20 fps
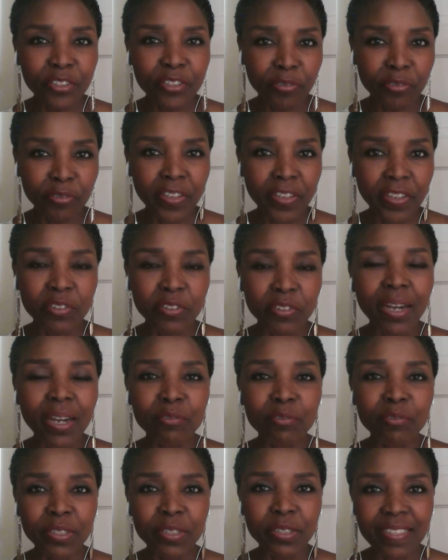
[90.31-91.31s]
think you
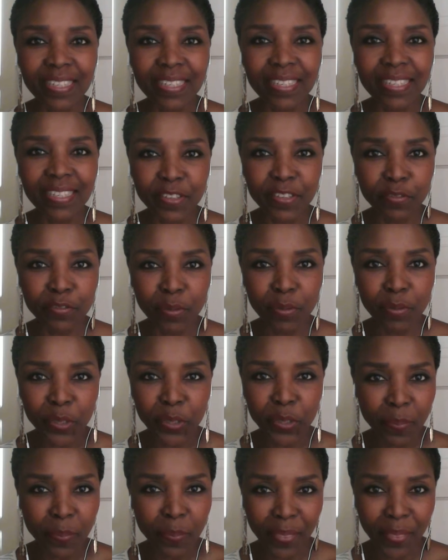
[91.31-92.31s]
have received from
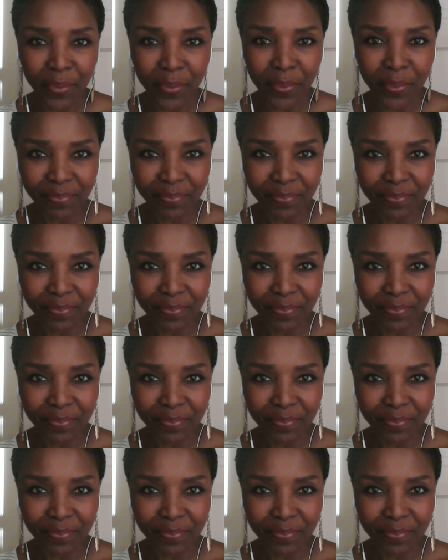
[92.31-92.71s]
your mother,